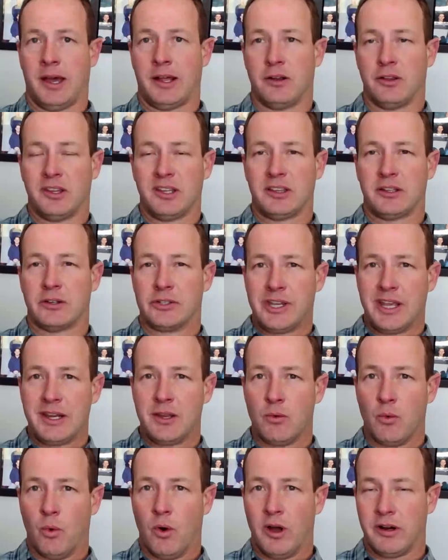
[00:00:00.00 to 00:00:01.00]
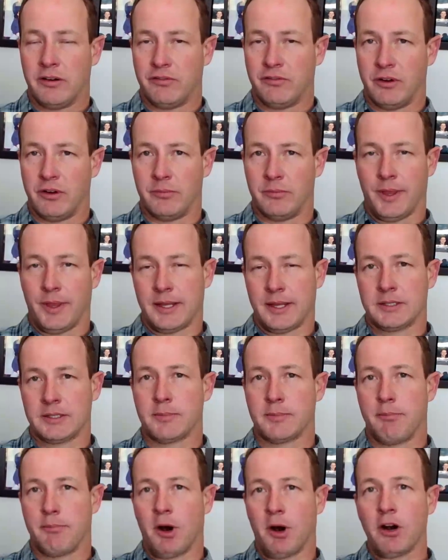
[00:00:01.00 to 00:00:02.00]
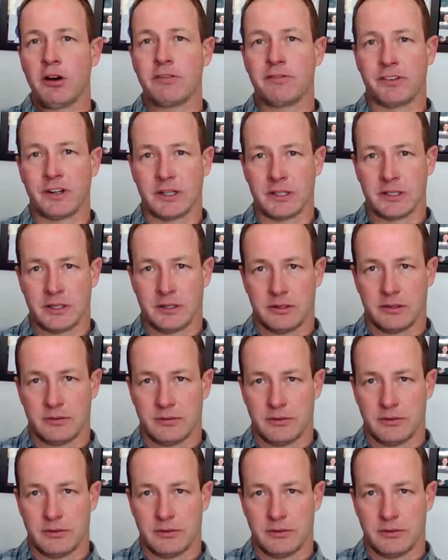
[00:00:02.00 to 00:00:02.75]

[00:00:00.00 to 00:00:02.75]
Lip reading: I don't think there's any one of them that's perfect,